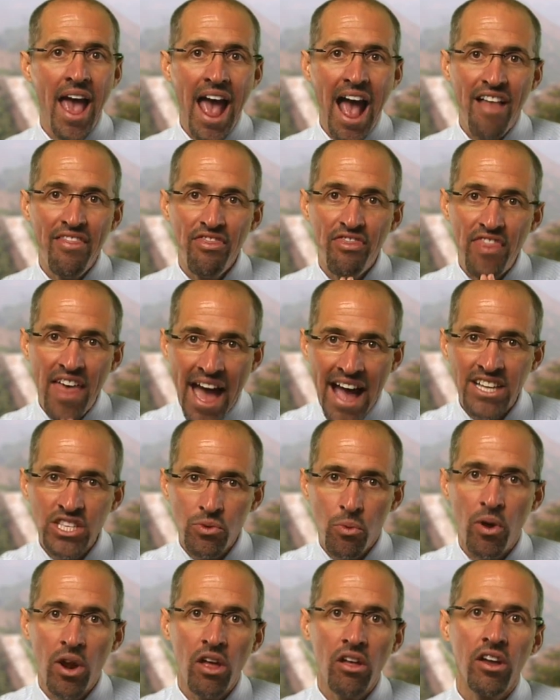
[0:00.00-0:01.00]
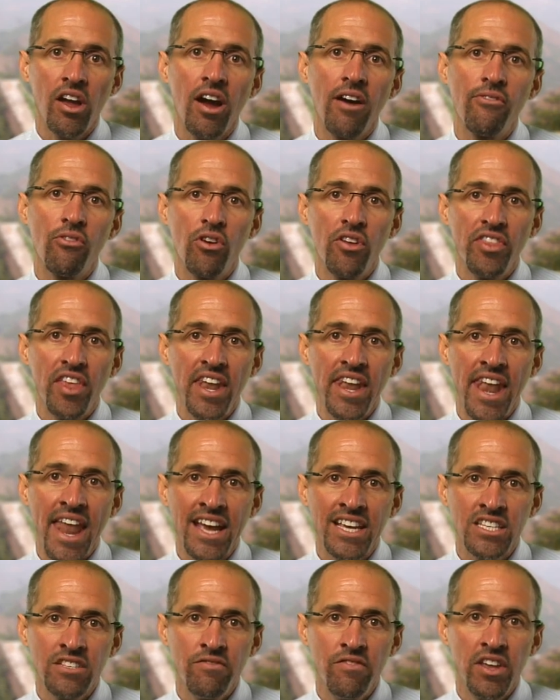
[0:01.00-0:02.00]
And that's what I'll cover in the
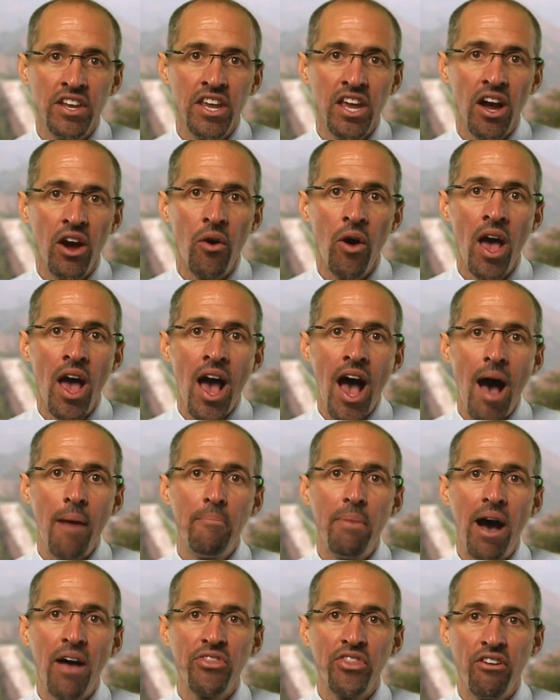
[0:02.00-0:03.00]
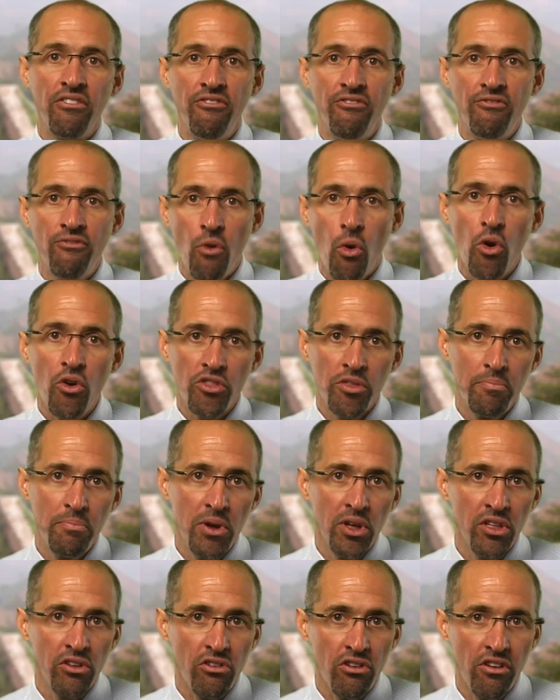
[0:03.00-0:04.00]
next video about the fourth
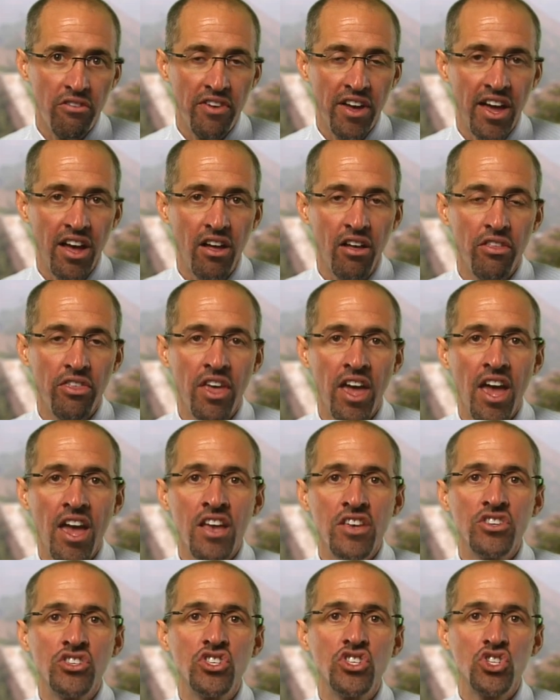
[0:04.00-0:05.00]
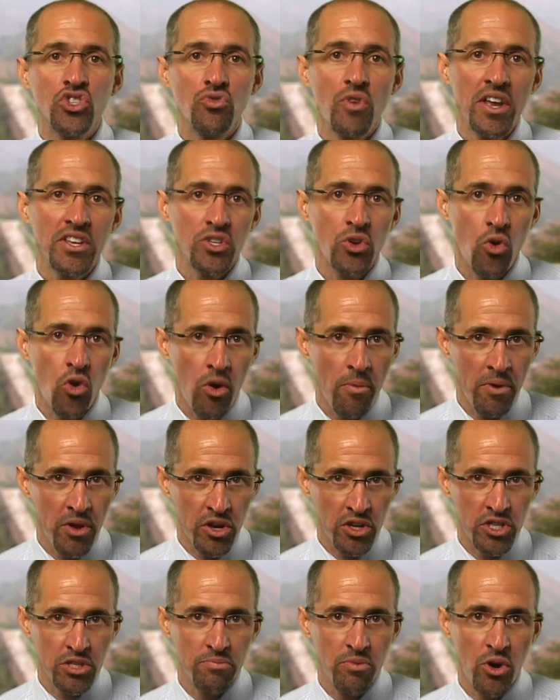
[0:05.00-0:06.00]
pillar of health, stress hormone
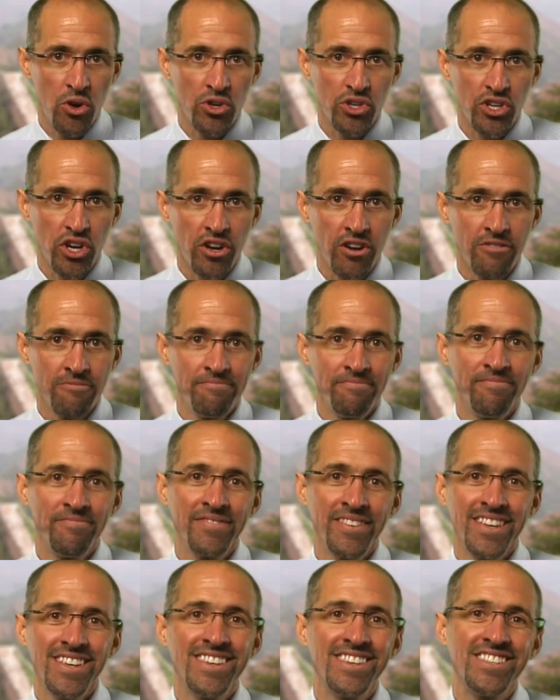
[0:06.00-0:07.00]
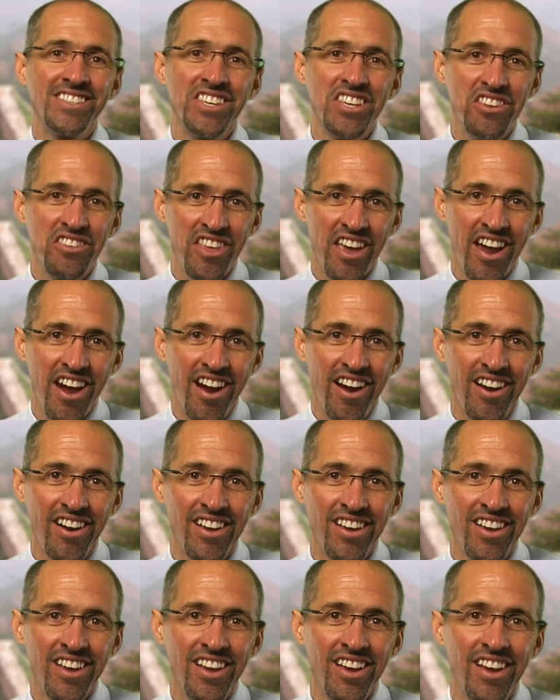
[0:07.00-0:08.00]
exposure. See you there.
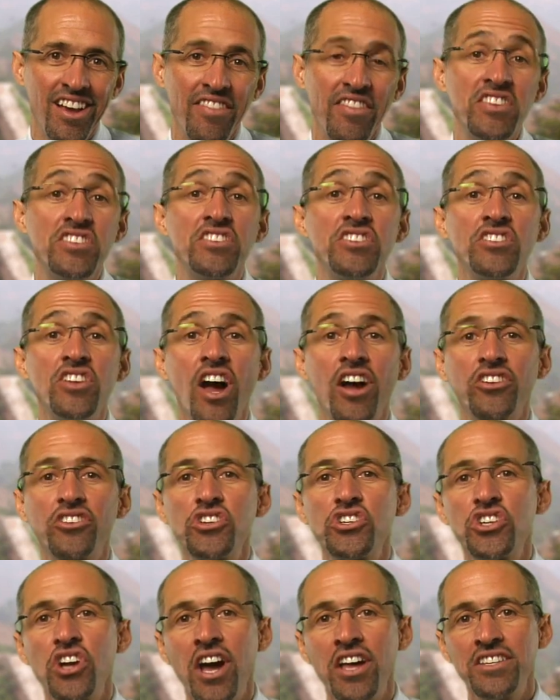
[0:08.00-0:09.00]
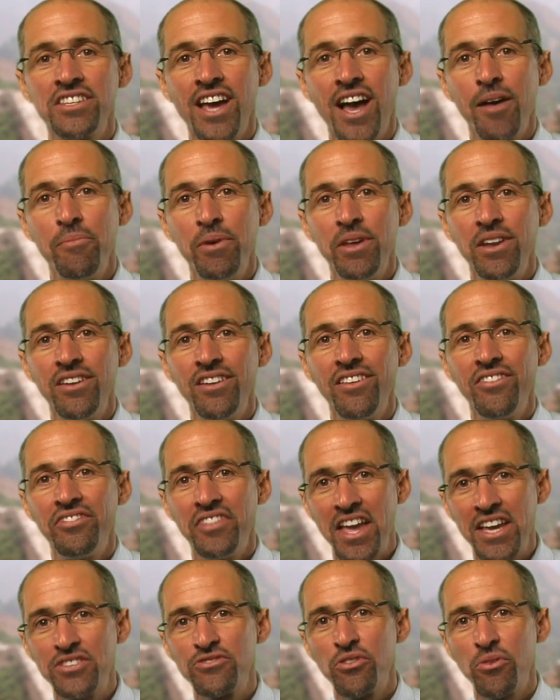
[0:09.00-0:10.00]
This is Doctor Shawn Talbott.
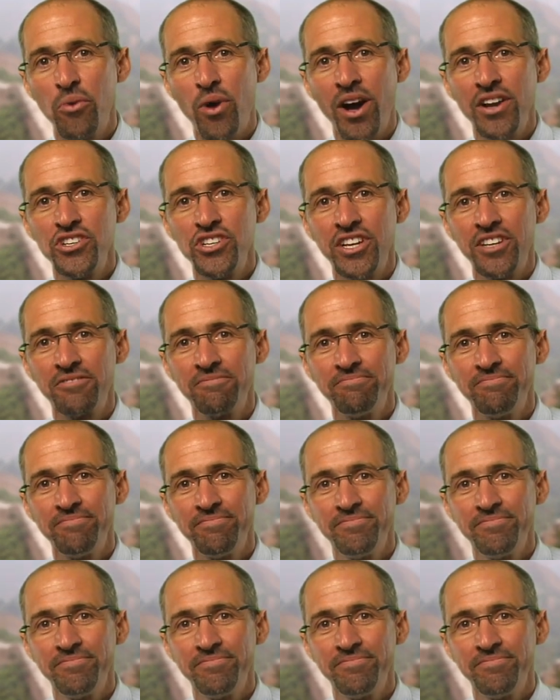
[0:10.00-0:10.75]
Thanks for watching.